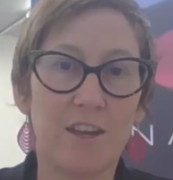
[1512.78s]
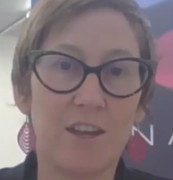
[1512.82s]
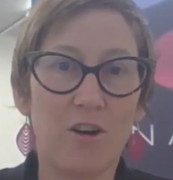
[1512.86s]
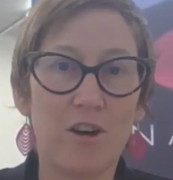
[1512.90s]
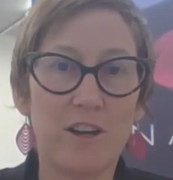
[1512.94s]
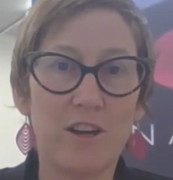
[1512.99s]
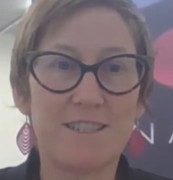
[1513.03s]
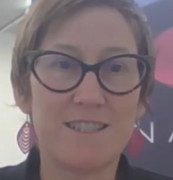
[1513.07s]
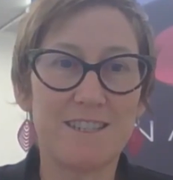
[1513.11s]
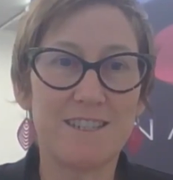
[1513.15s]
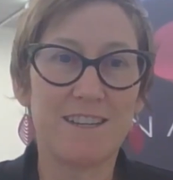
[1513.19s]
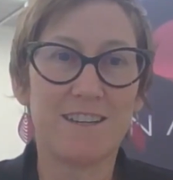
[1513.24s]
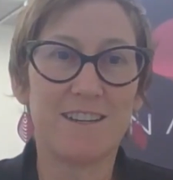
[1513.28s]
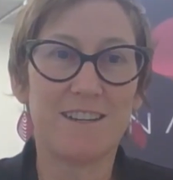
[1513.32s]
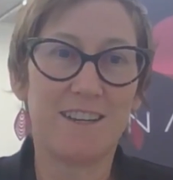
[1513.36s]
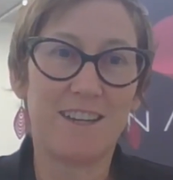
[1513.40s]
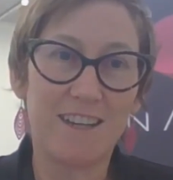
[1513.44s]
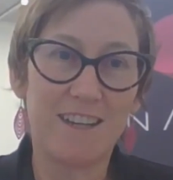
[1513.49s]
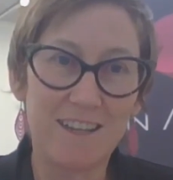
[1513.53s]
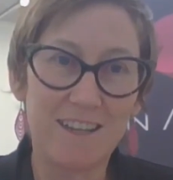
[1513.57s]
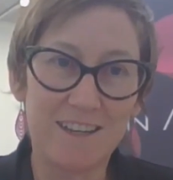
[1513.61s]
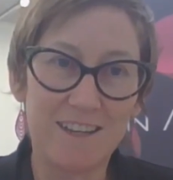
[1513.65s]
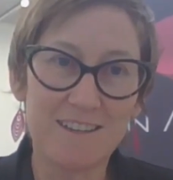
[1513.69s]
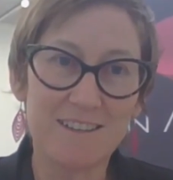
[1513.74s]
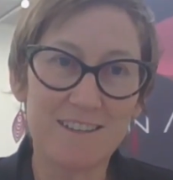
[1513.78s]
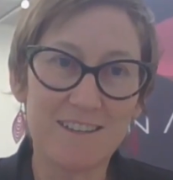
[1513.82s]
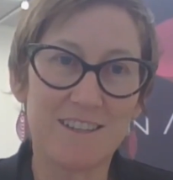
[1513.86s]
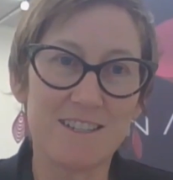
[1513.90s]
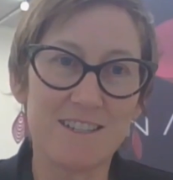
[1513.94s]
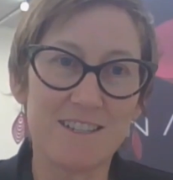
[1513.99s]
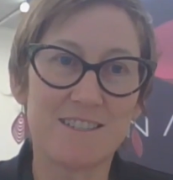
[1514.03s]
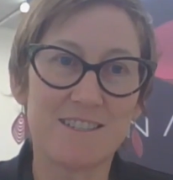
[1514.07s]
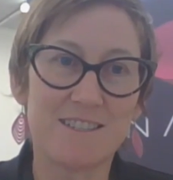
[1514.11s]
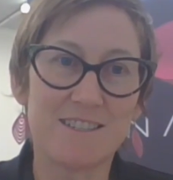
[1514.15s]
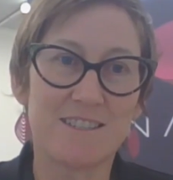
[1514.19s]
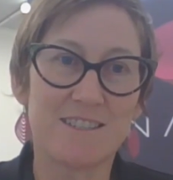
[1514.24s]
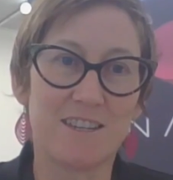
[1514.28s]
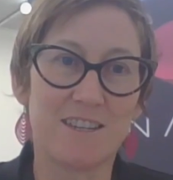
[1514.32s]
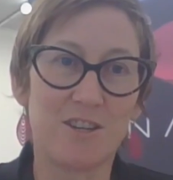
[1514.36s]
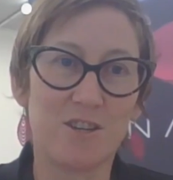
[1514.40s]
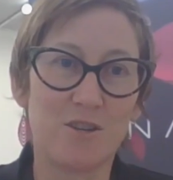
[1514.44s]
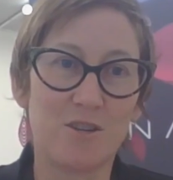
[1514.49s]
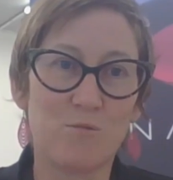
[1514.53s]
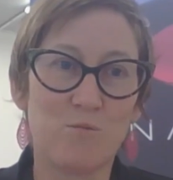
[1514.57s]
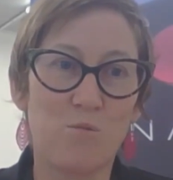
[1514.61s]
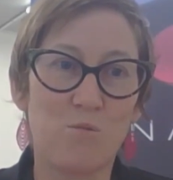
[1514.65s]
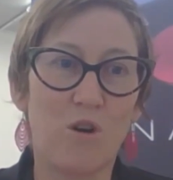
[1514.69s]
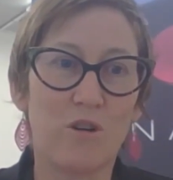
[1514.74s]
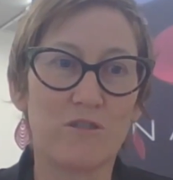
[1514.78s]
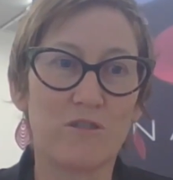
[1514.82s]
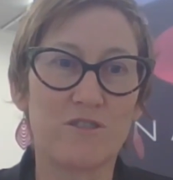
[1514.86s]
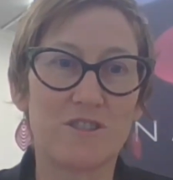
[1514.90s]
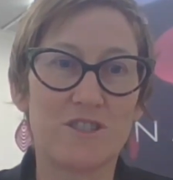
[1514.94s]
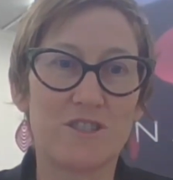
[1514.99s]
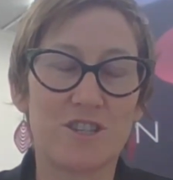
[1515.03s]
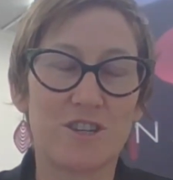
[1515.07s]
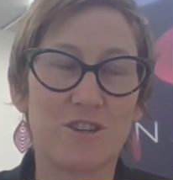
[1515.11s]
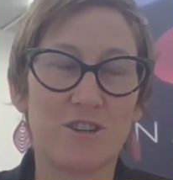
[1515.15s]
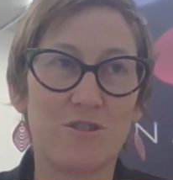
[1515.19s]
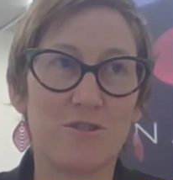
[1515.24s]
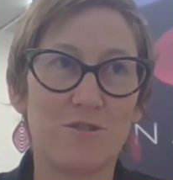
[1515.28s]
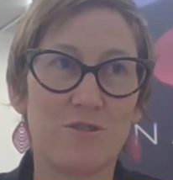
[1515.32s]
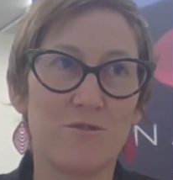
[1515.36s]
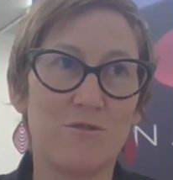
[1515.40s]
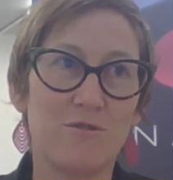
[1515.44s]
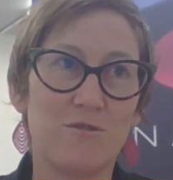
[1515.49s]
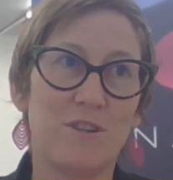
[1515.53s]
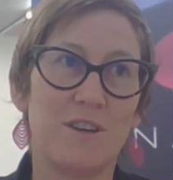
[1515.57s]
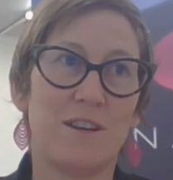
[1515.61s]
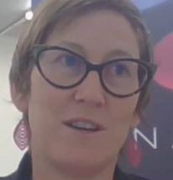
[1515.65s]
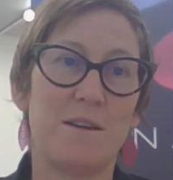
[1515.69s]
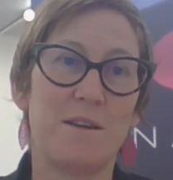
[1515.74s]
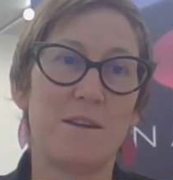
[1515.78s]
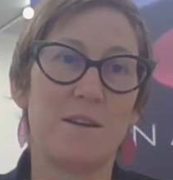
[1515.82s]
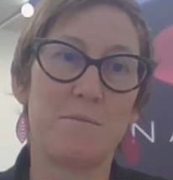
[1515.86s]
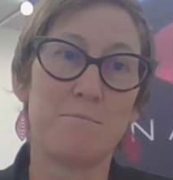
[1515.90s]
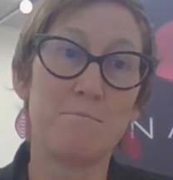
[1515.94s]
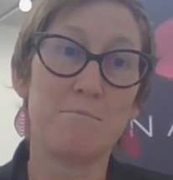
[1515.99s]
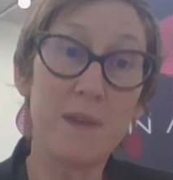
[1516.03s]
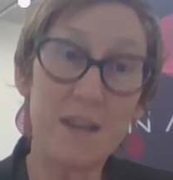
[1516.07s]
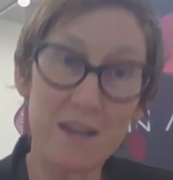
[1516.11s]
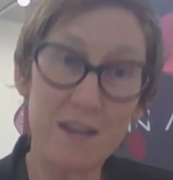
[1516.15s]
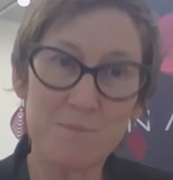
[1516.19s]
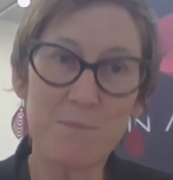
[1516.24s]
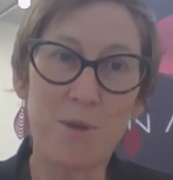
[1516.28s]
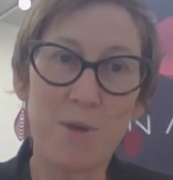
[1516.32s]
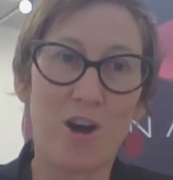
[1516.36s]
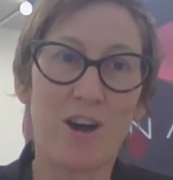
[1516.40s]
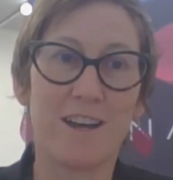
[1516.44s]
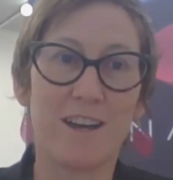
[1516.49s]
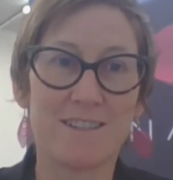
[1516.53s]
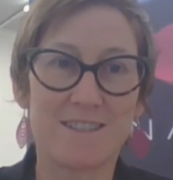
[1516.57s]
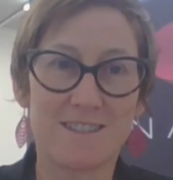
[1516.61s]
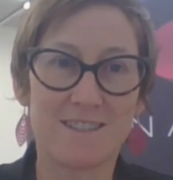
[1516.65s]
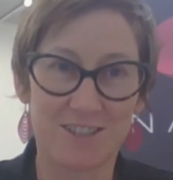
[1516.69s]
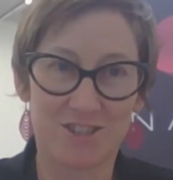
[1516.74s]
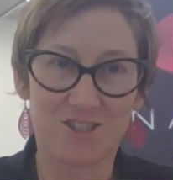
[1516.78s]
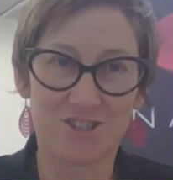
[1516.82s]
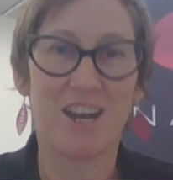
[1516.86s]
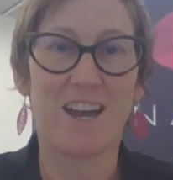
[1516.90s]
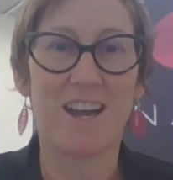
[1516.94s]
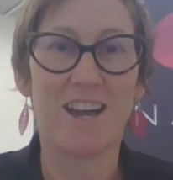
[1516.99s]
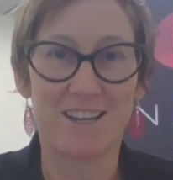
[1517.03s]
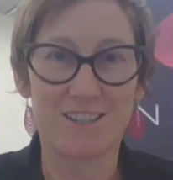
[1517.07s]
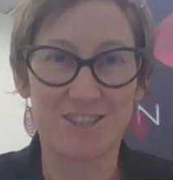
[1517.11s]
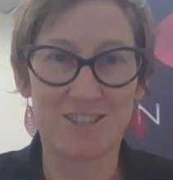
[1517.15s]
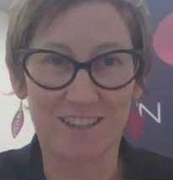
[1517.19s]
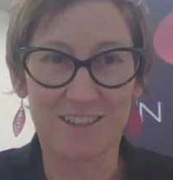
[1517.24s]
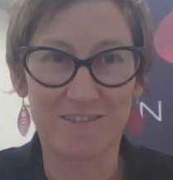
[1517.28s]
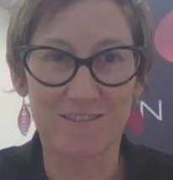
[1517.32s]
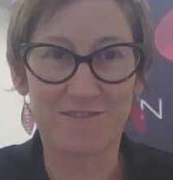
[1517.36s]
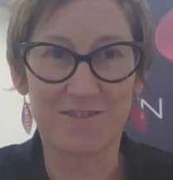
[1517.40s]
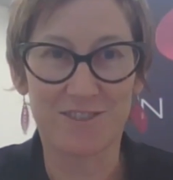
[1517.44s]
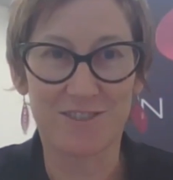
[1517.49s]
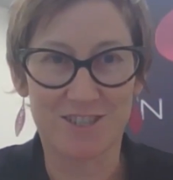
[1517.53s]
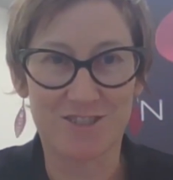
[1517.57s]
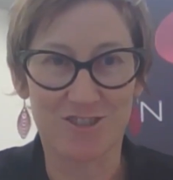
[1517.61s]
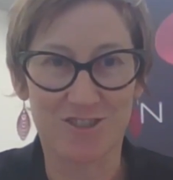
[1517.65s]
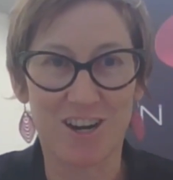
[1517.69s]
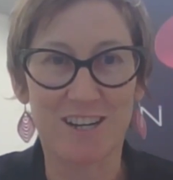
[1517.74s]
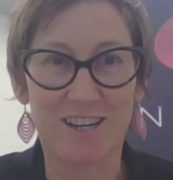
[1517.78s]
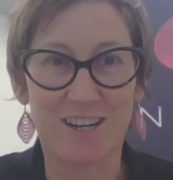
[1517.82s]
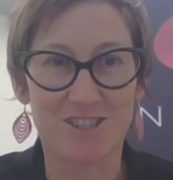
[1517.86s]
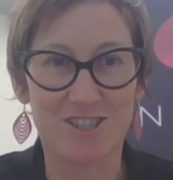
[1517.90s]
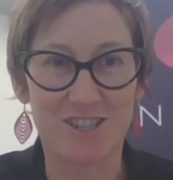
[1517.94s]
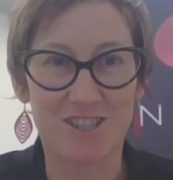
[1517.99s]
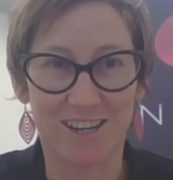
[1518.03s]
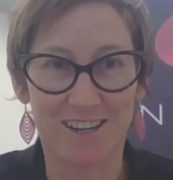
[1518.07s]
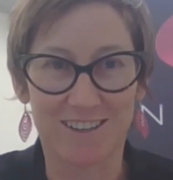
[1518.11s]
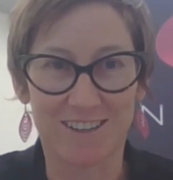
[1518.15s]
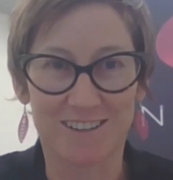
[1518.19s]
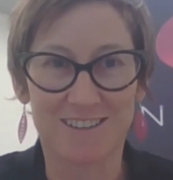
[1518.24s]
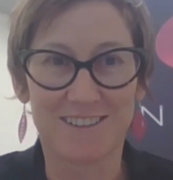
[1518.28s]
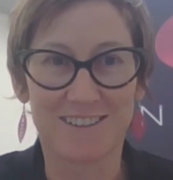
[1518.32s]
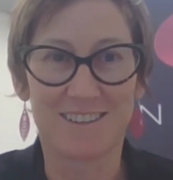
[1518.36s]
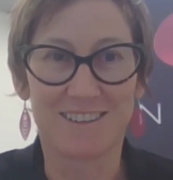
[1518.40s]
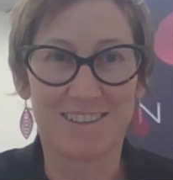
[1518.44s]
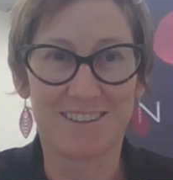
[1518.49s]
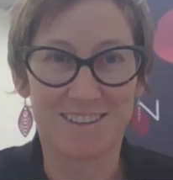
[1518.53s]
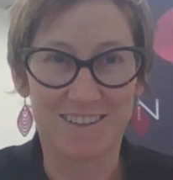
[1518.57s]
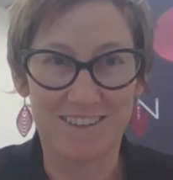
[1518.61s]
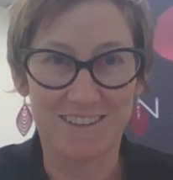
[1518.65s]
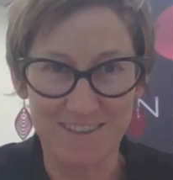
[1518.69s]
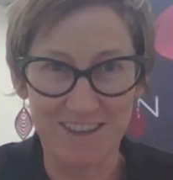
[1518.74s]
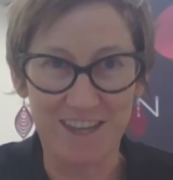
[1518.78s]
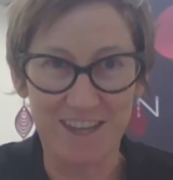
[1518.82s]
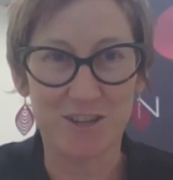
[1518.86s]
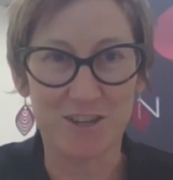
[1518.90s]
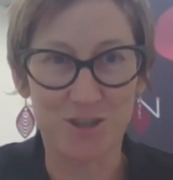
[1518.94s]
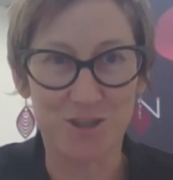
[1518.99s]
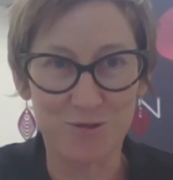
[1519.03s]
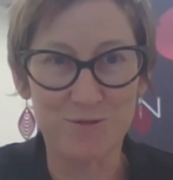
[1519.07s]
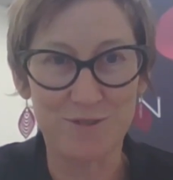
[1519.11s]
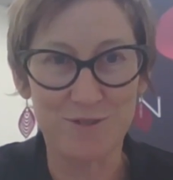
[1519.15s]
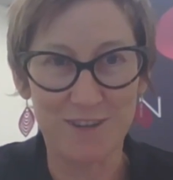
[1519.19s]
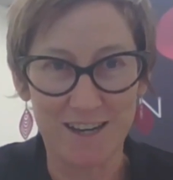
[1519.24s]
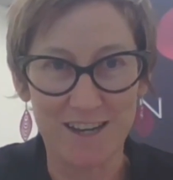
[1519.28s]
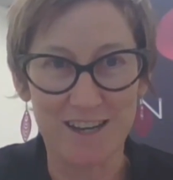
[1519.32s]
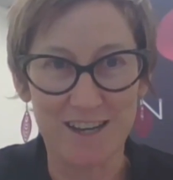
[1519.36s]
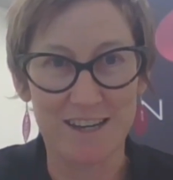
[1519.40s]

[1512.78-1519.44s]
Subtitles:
The idea here is that you want to minimize the charging infrastructure that you